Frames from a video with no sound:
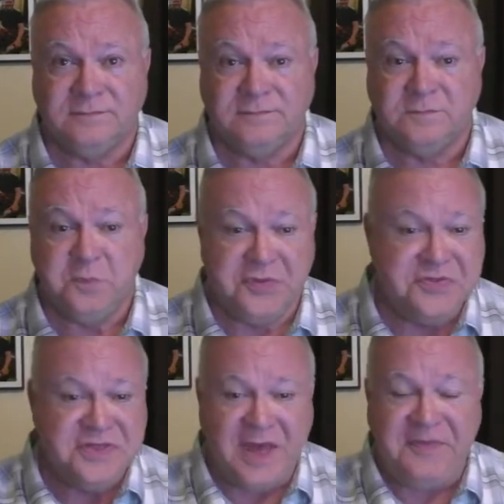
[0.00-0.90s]
with
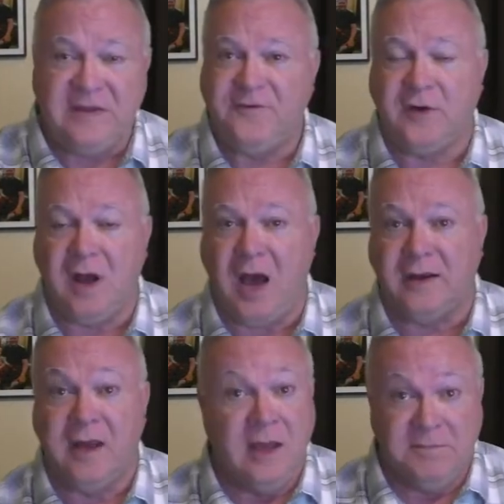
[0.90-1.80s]
nothing for God
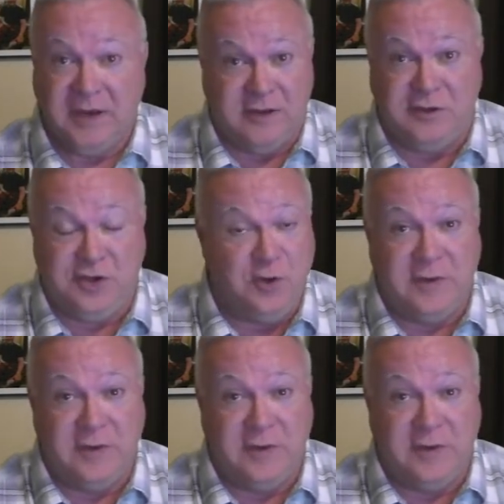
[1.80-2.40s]
because you